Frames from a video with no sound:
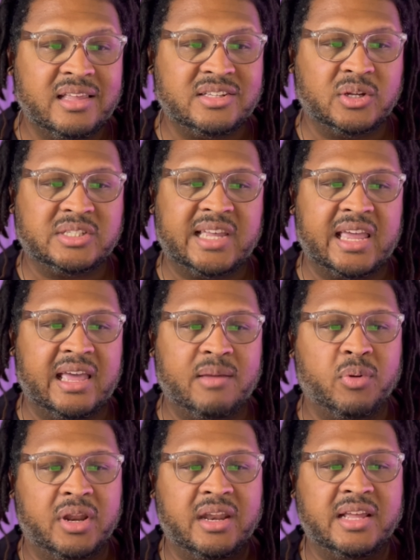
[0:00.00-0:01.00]
So it's like,
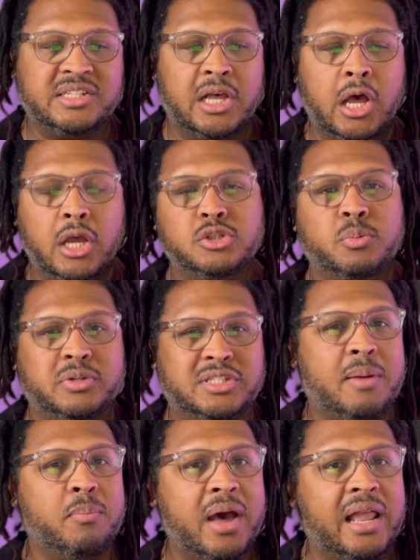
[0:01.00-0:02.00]
it, but it is
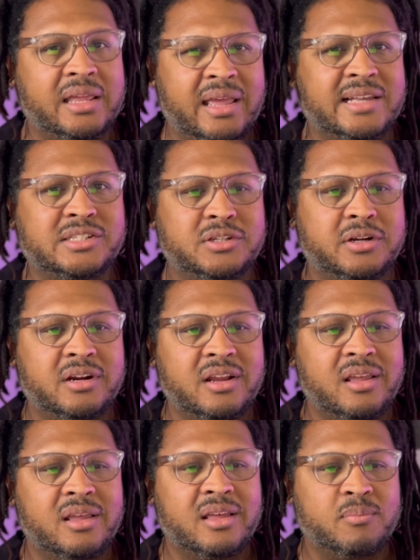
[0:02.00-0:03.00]
100% polyester.
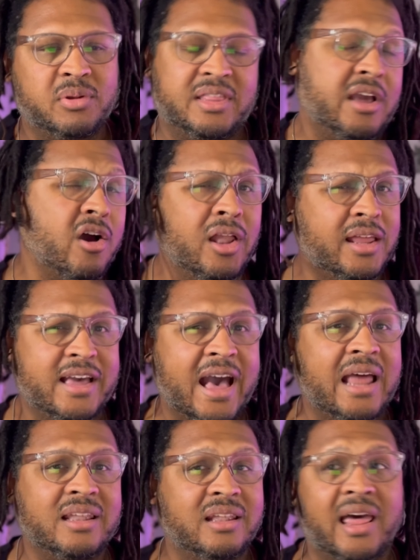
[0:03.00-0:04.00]
But they call it
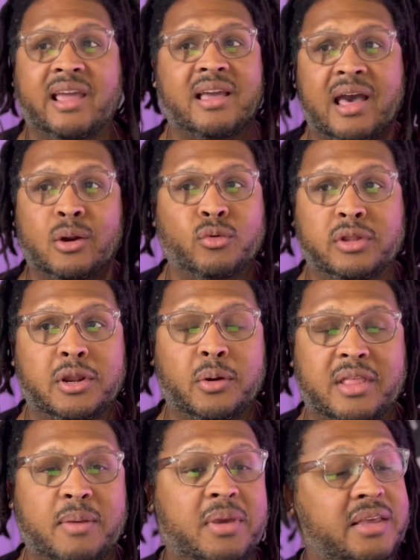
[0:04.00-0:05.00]
cotton like. I don't really know
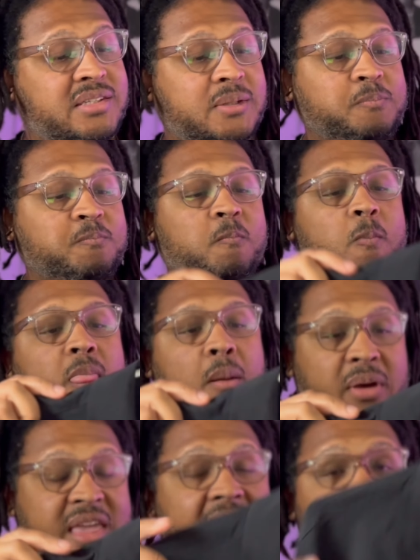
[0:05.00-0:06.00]
what that means.
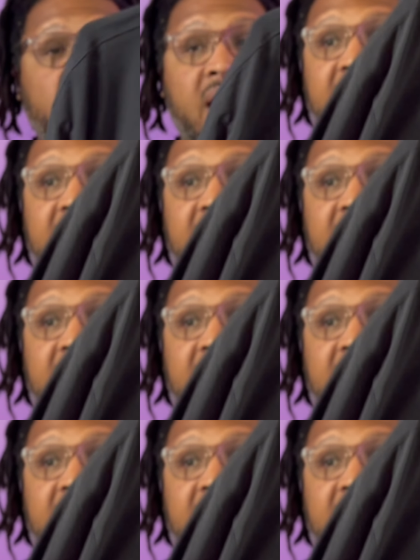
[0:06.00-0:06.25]
But yeah, you